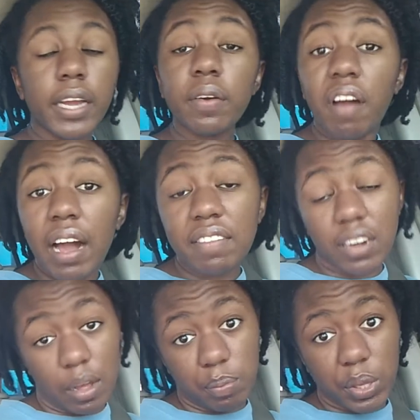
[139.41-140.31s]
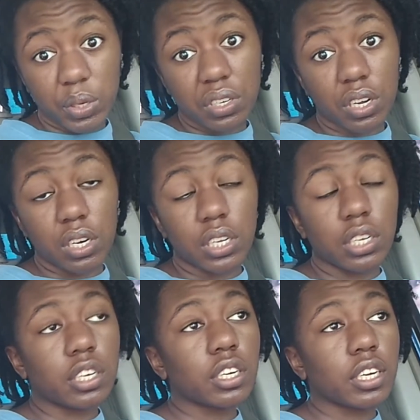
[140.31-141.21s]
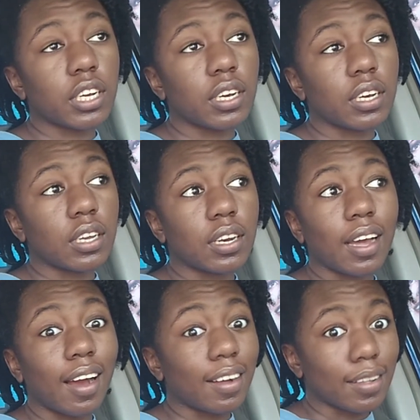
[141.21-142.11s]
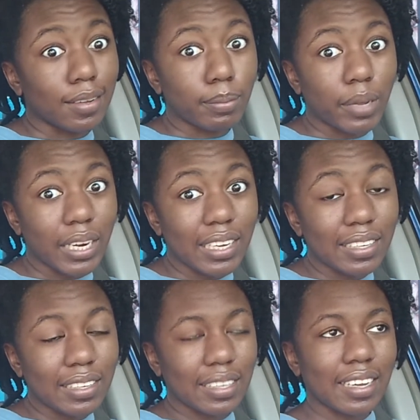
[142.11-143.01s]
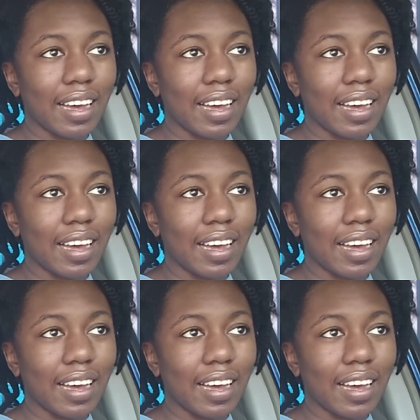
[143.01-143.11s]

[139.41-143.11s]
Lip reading: I know I haven't uploaded on here in a good minute.